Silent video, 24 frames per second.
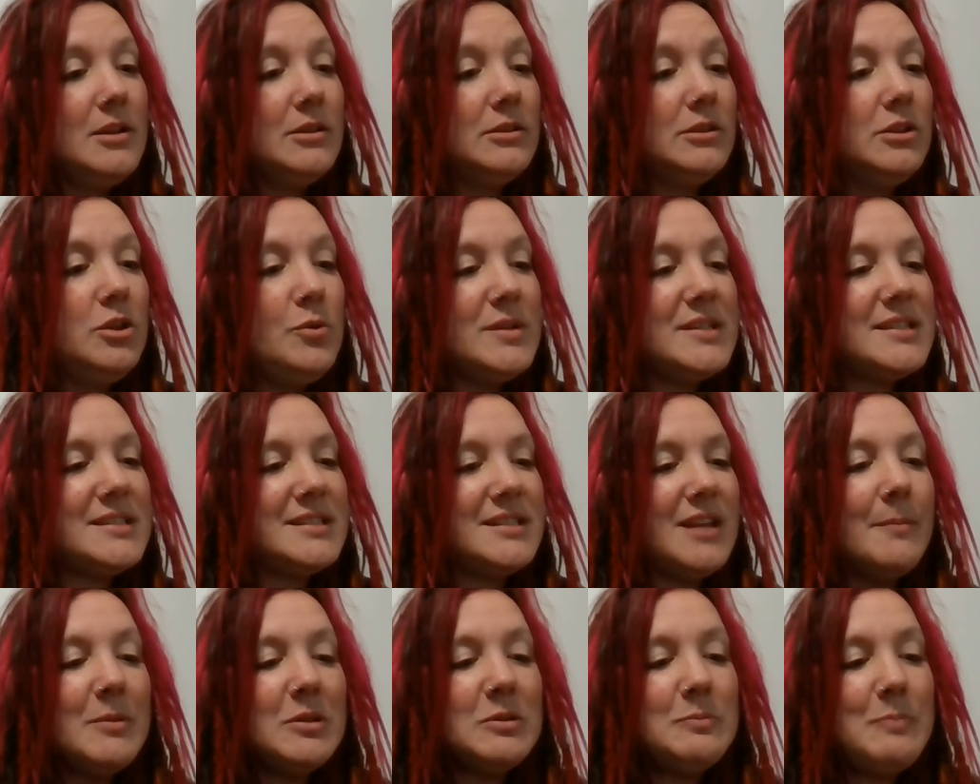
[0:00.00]
Lewis
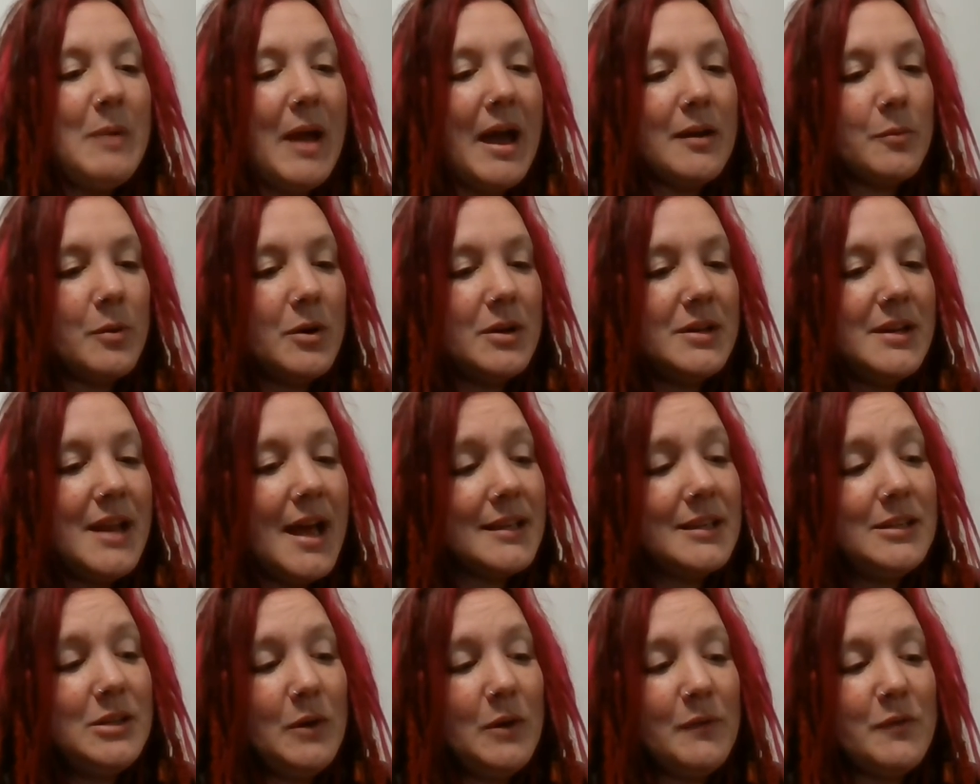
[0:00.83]
stumbled backward,
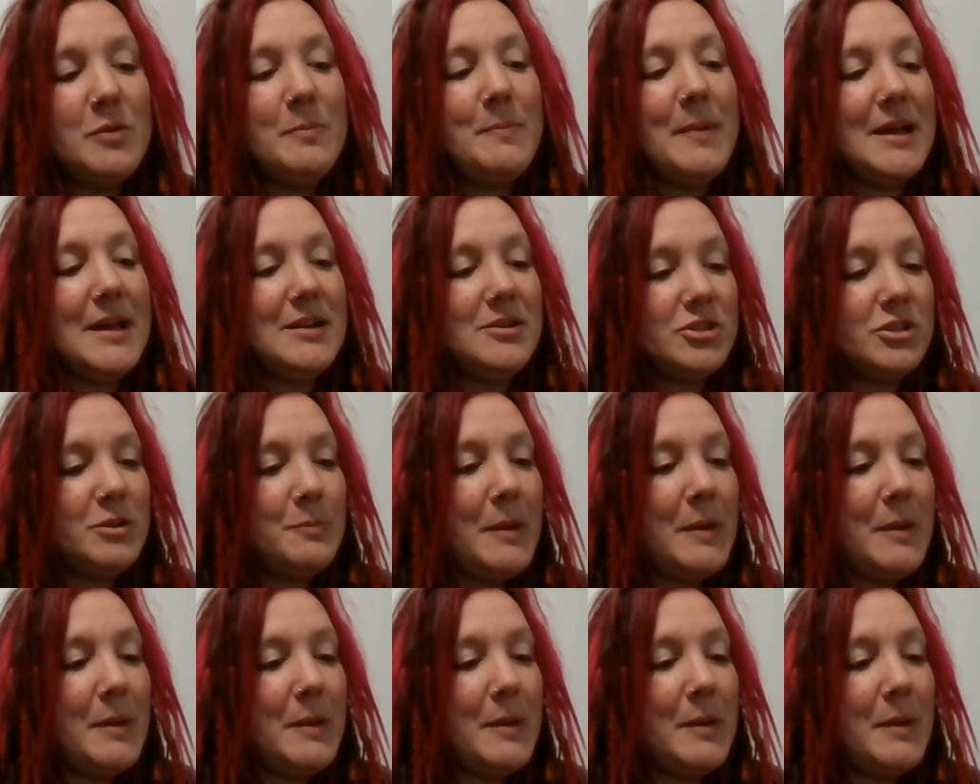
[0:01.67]
knocking over the bench.